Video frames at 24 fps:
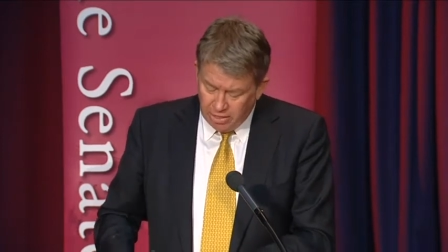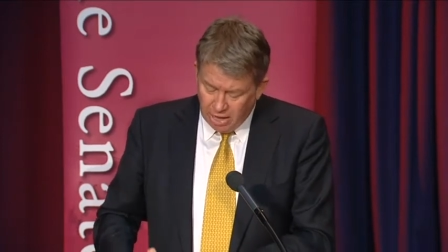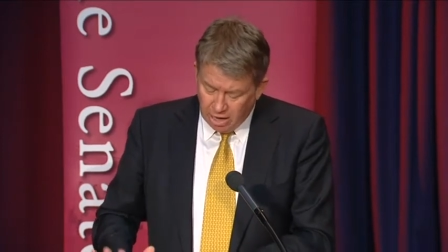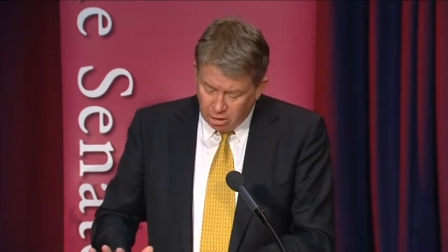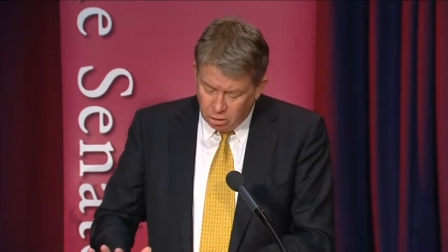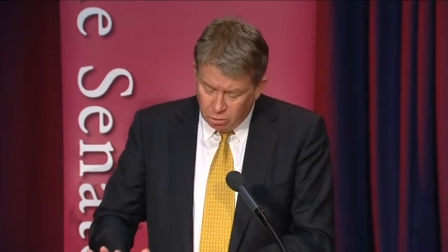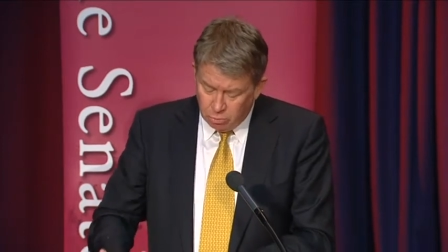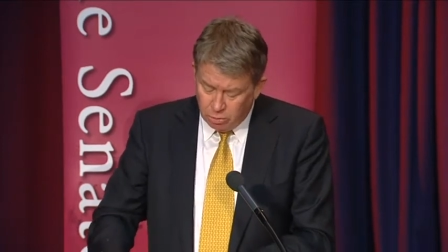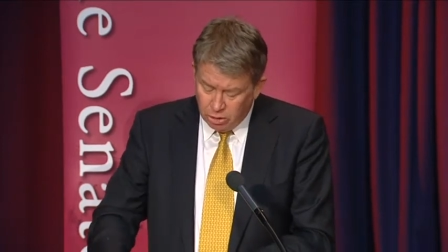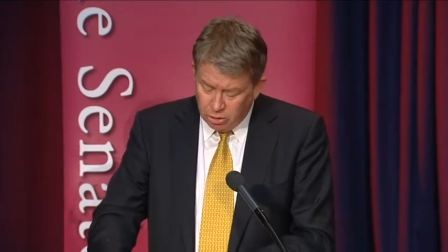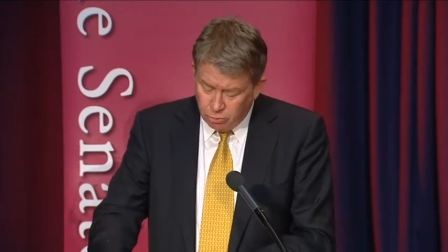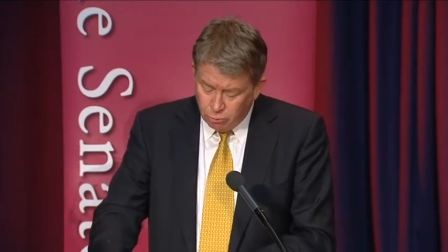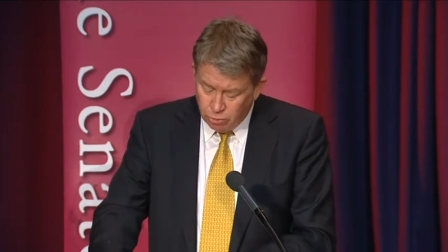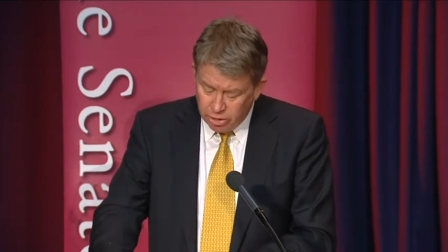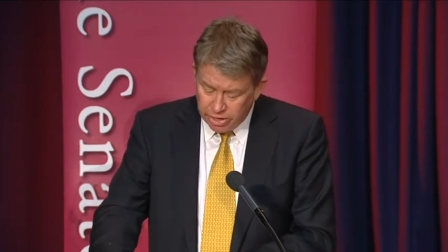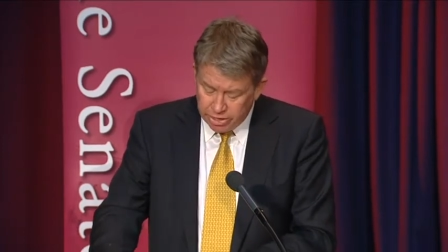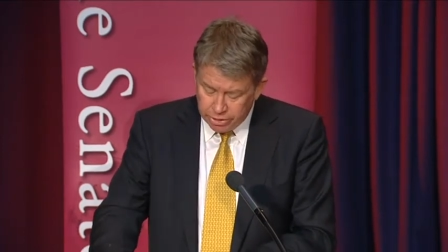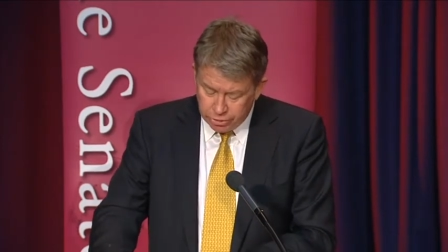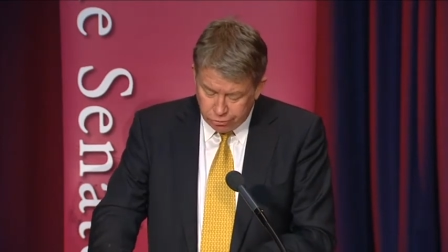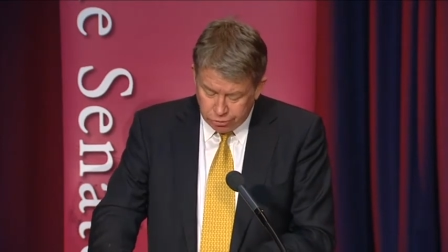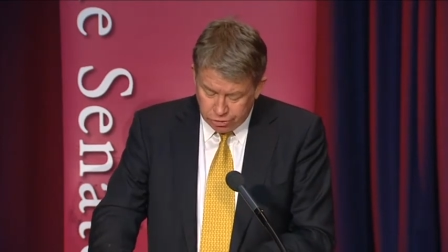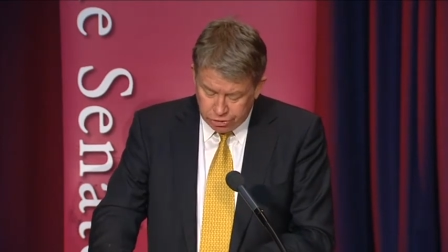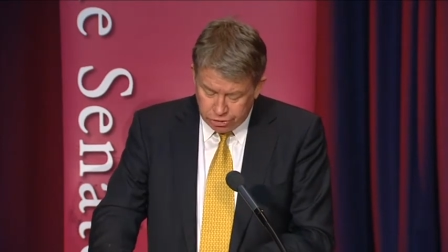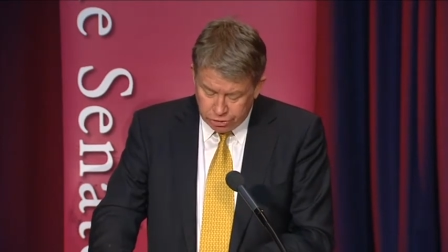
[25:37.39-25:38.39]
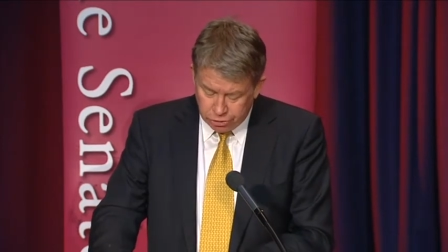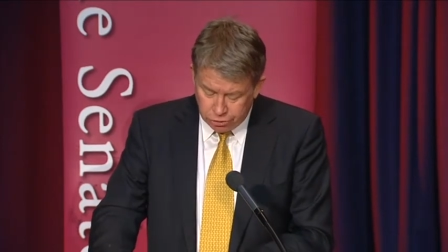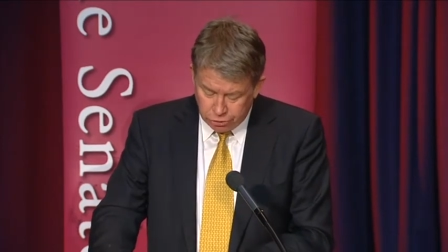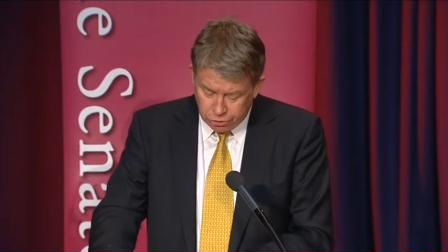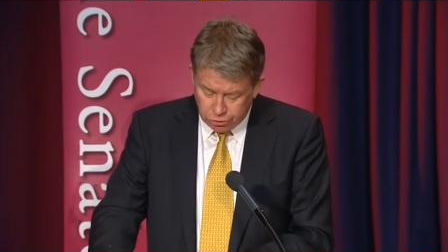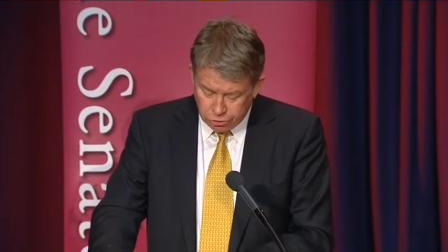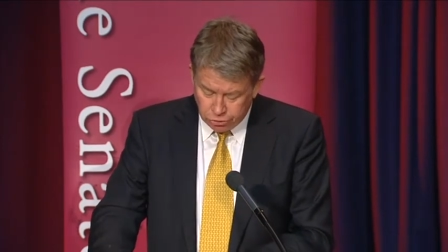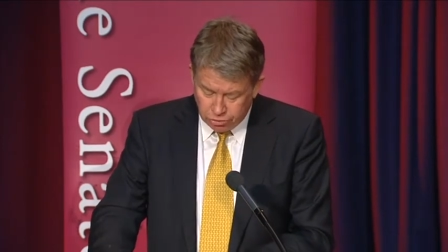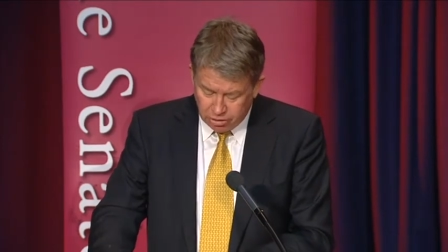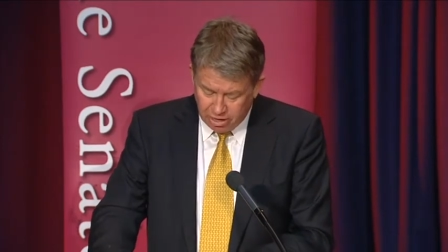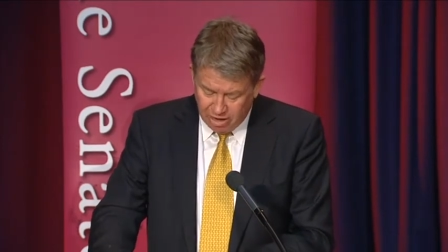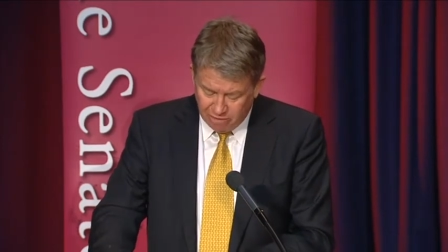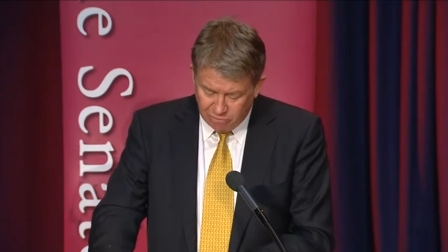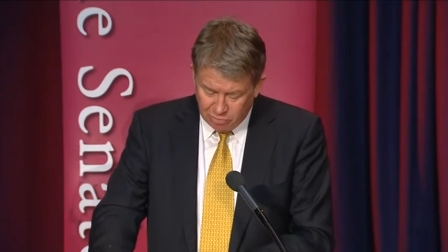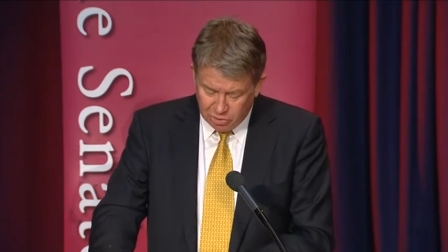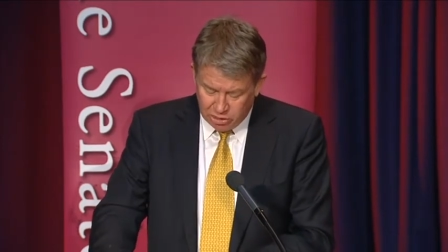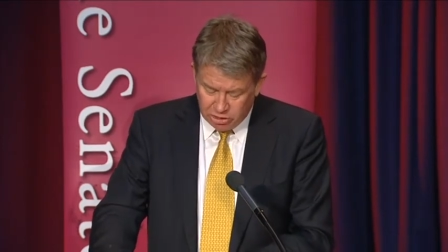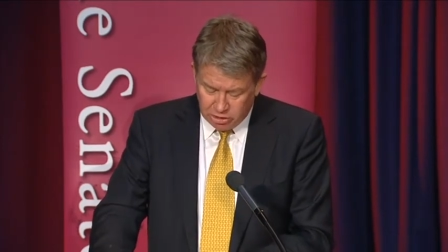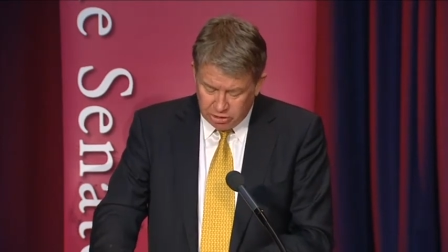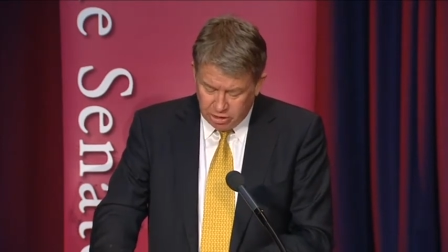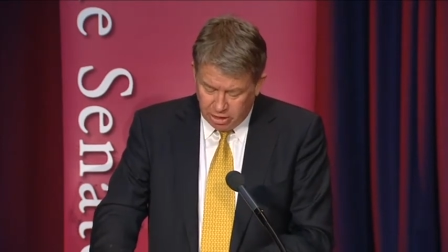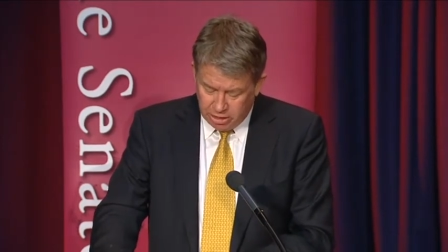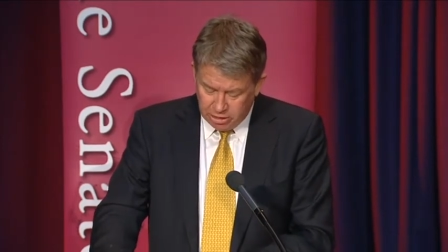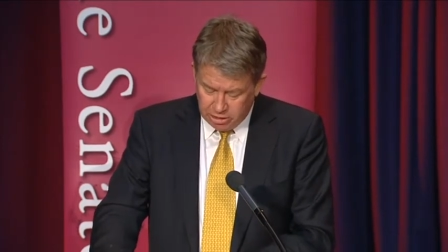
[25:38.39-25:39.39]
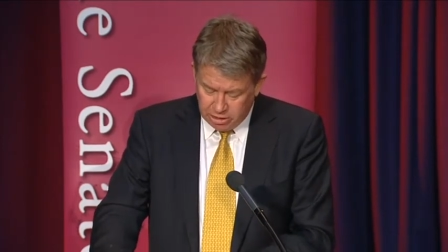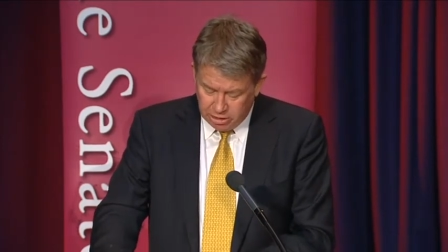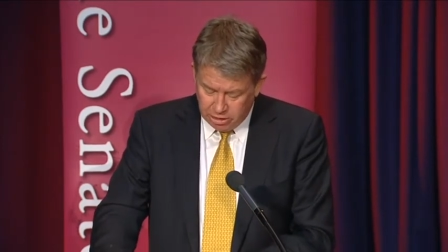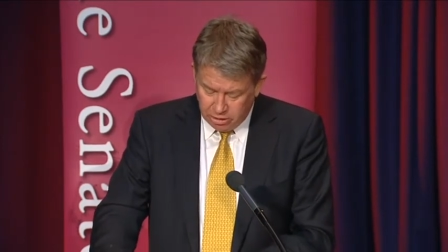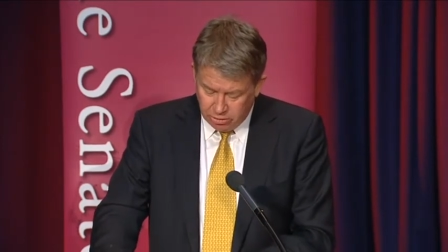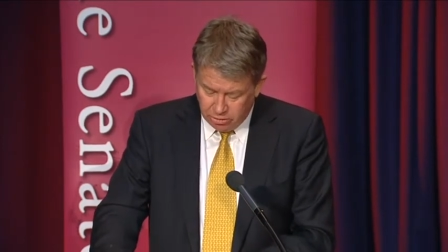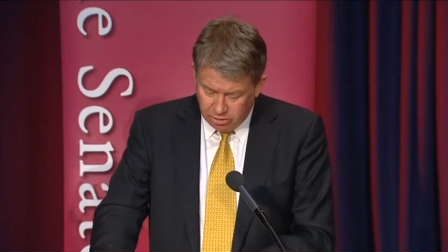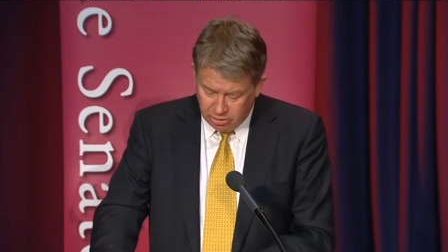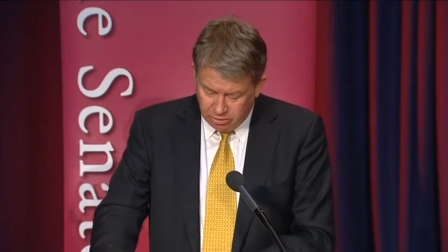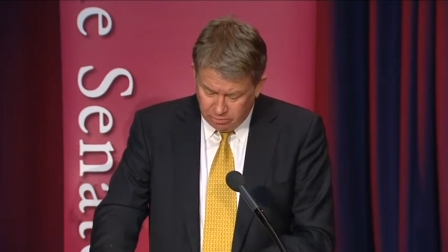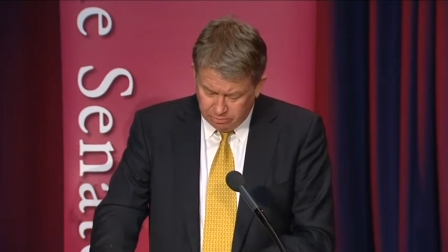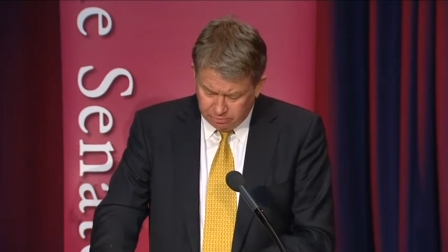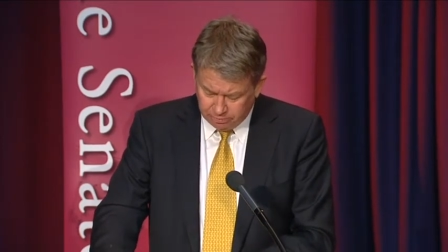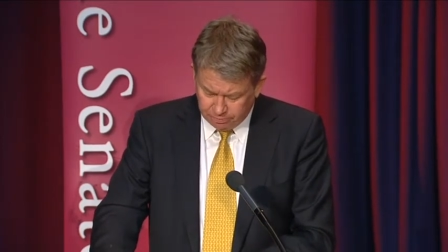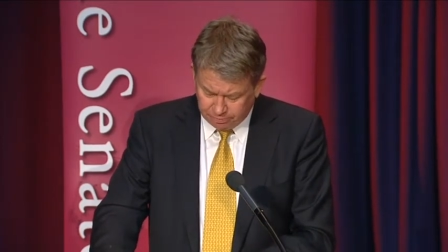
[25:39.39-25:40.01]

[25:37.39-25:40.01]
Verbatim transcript: that could be reintroduced should government decide to do it.